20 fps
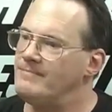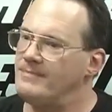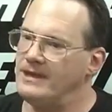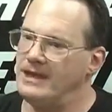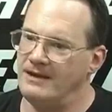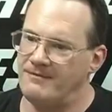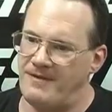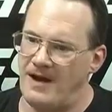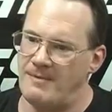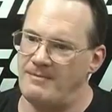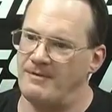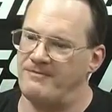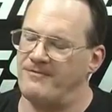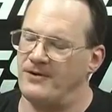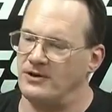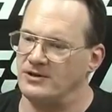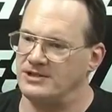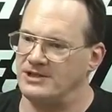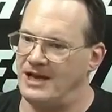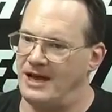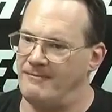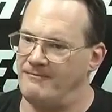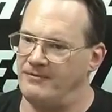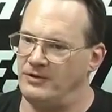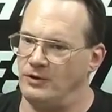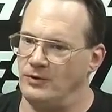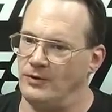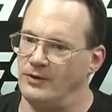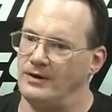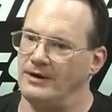If I'm a first-time
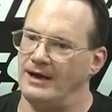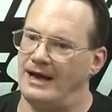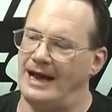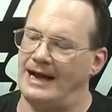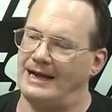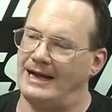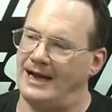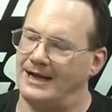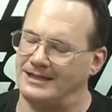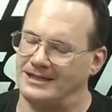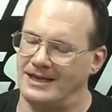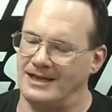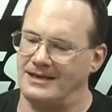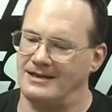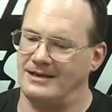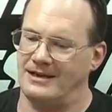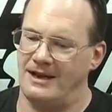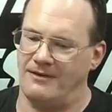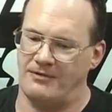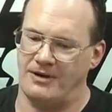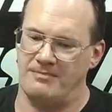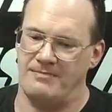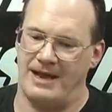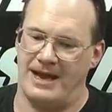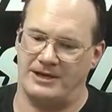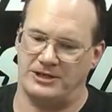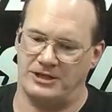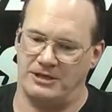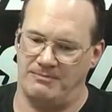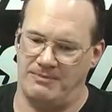viewer, I think every
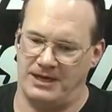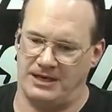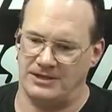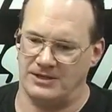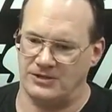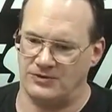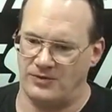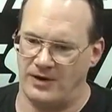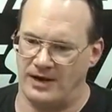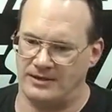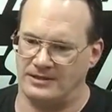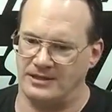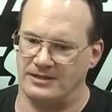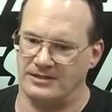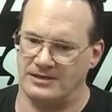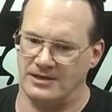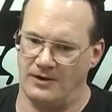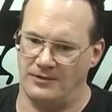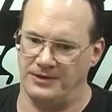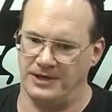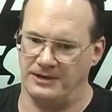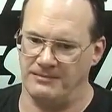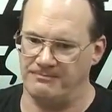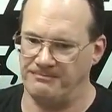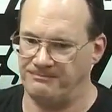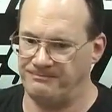match should be constructed so that